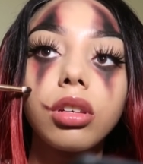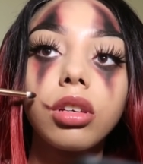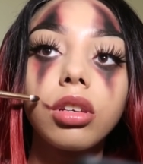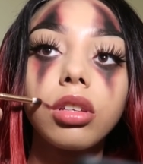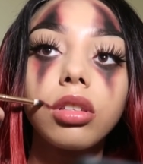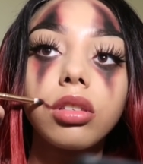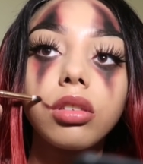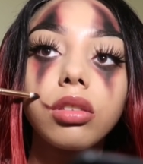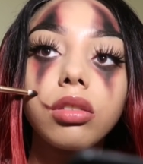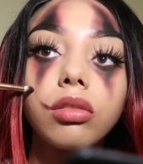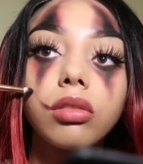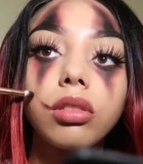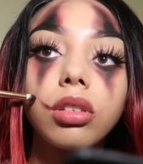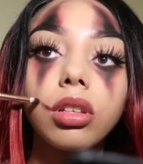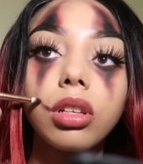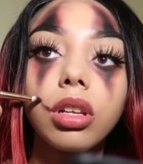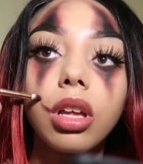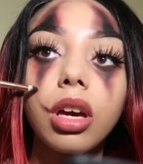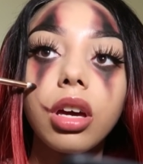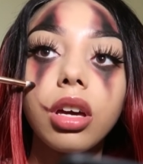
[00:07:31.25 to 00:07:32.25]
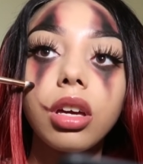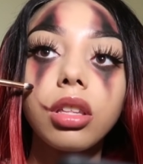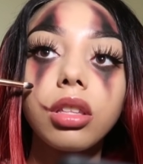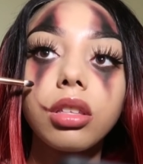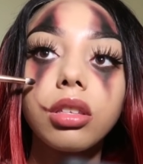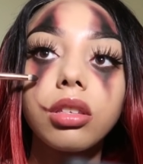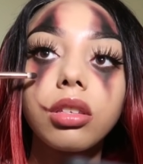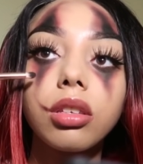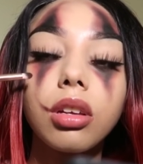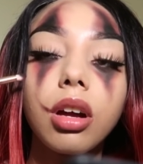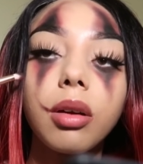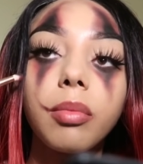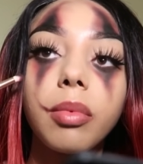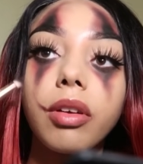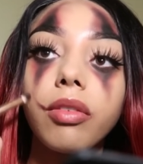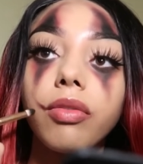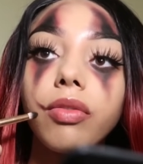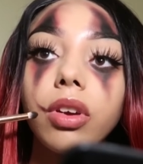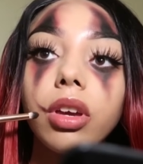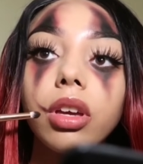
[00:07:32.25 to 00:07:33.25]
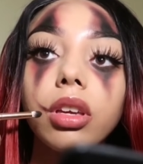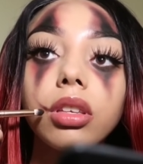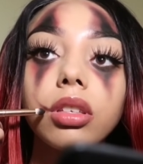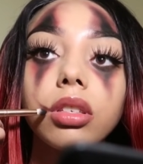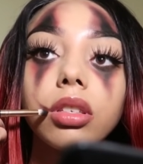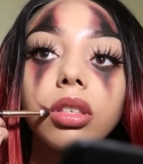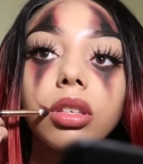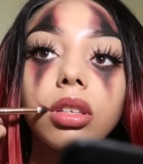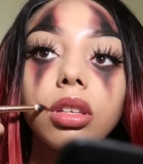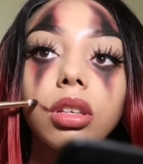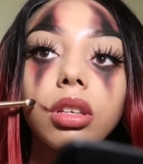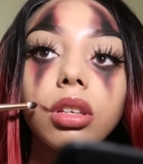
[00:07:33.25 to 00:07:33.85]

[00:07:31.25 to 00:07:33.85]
into the lines on my face.